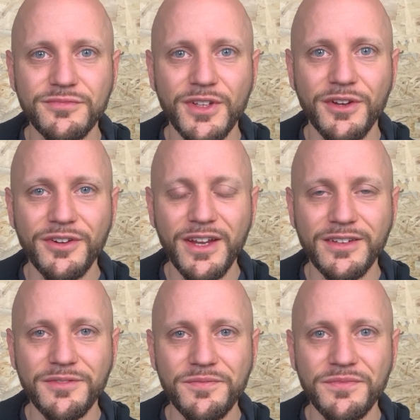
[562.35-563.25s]
All right.
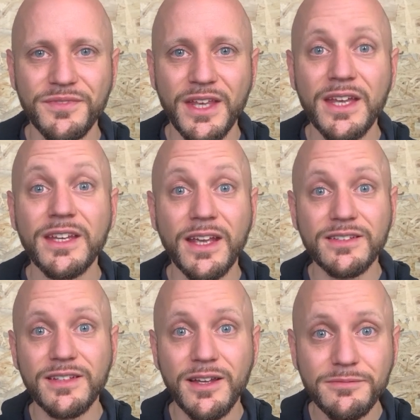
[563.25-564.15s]

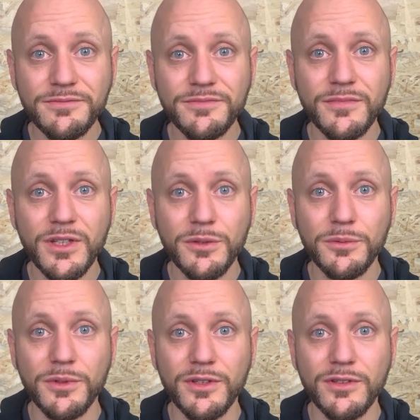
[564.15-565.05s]
Next time
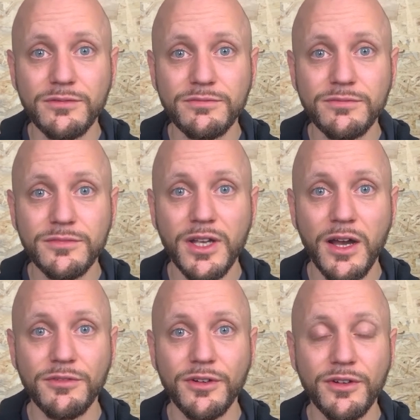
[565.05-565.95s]
we'll
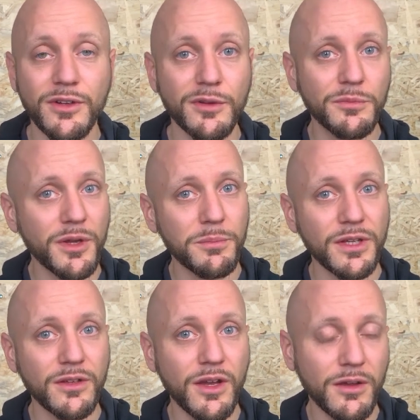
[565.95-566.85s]
cover
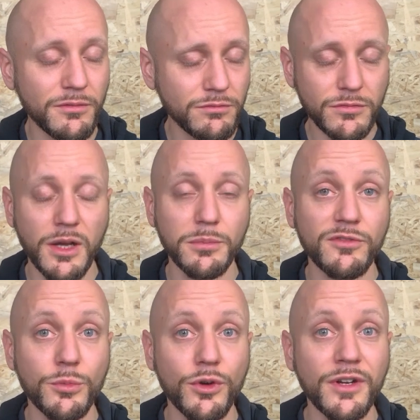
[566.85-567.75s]
a couple of
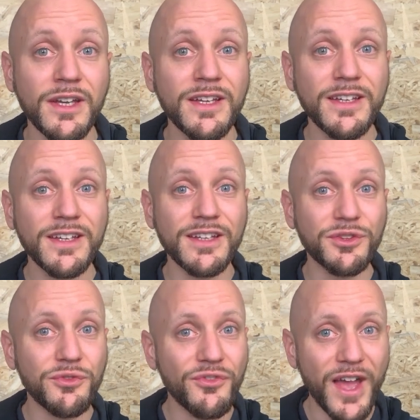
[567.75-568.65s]
more
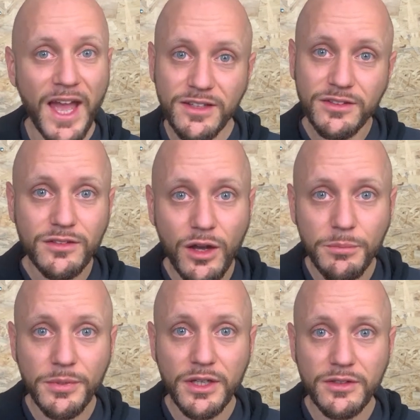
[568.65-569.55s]
advanced
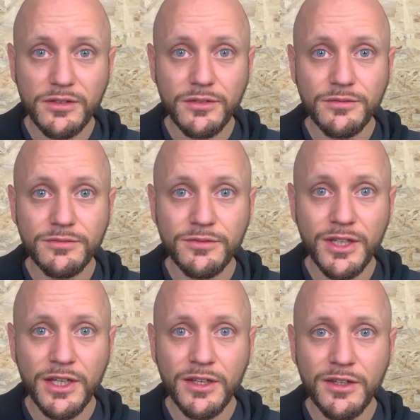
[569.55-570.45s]
topics.
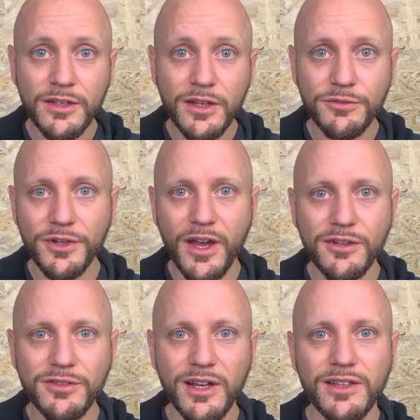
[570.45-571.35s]
And for
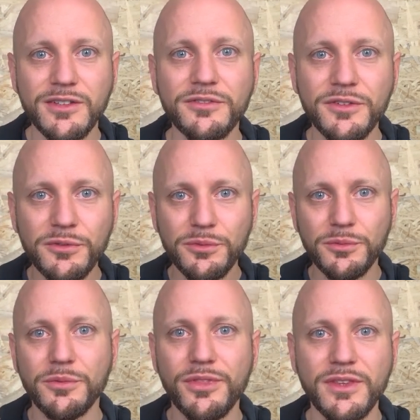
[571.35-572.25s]
now, I'll leave you
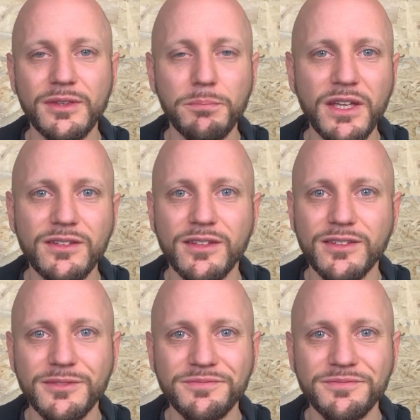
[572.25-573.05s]
with the basics.